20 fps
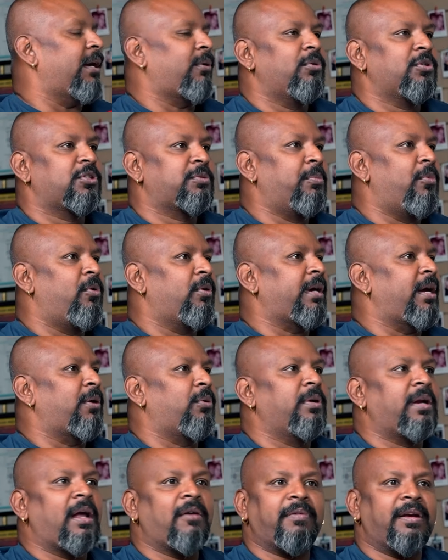I couldn't smoke, I
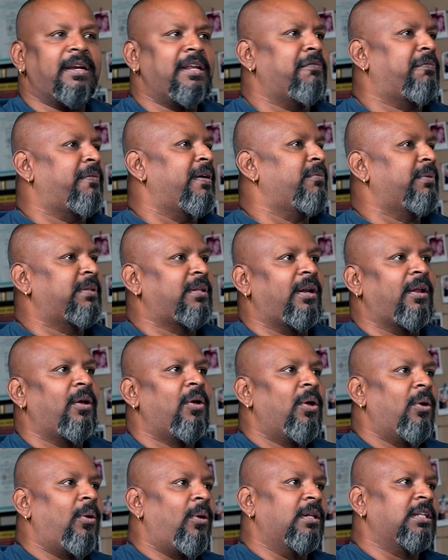couldn't have any fun
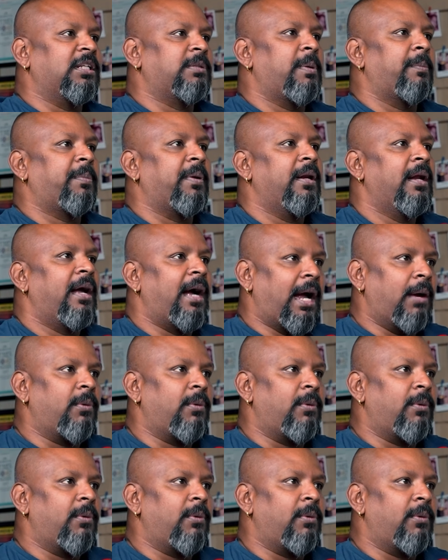with all these people.